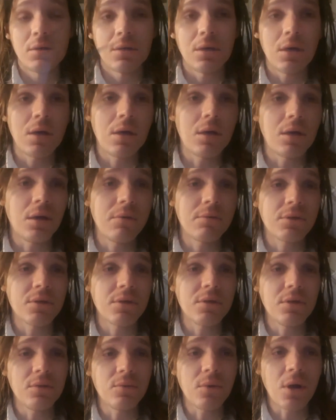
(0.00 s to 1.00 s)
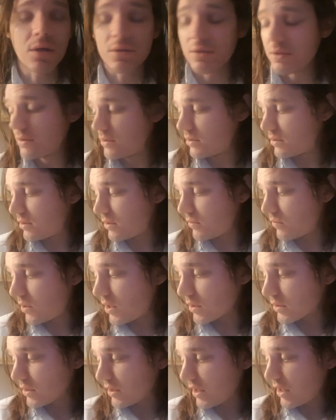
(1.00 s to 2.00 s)
Uh, obviously, didn't walk, didn't
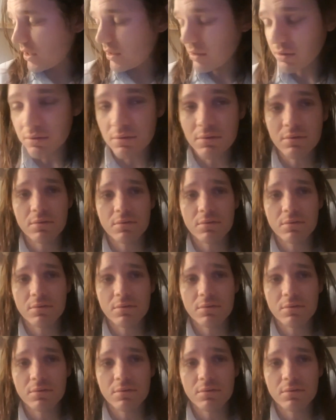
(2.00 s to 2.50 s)
walk today.